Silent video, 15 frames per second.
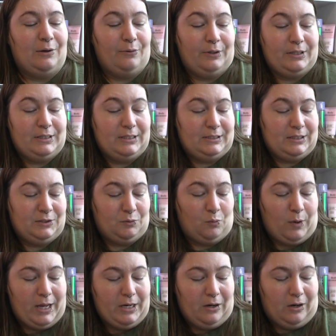This is
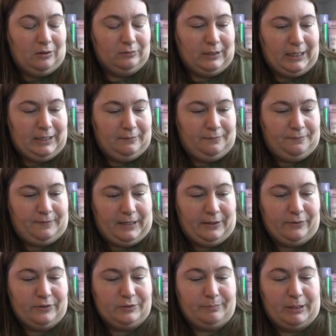When All Light
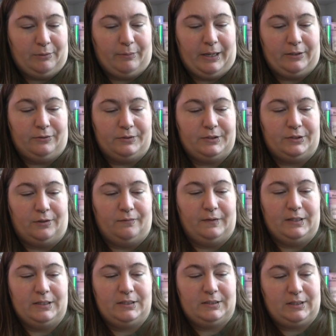Fails by Randall
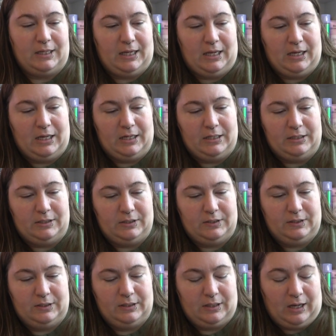Silvis,
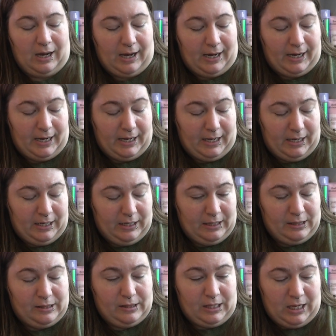and I
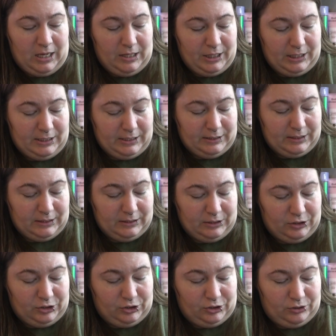think that this is a
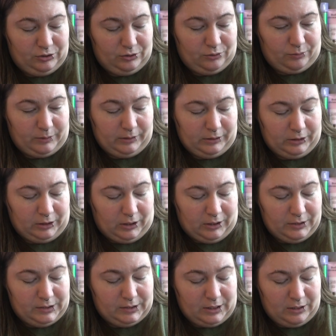thriller
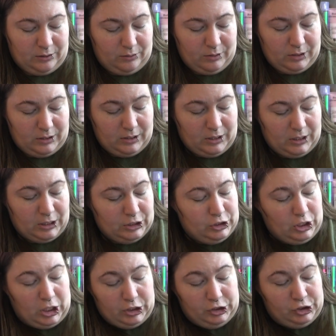also.
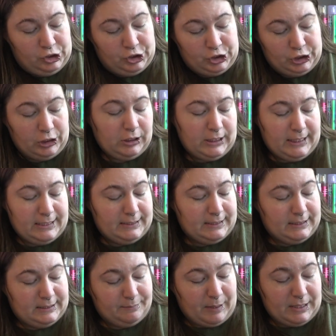A chilly
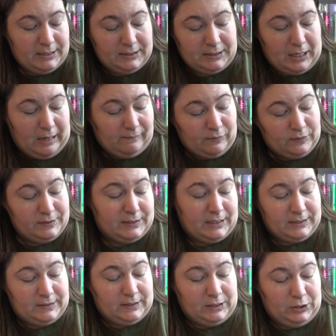suspense novel,
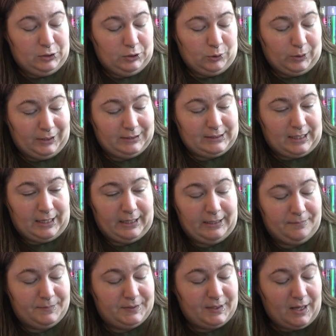says the New York
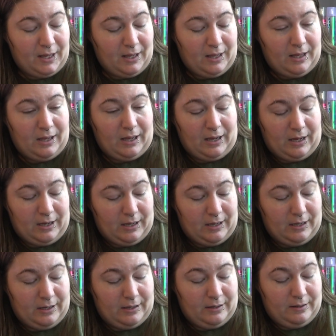Times.
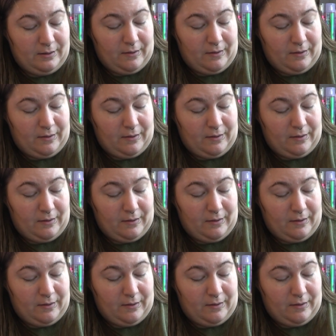A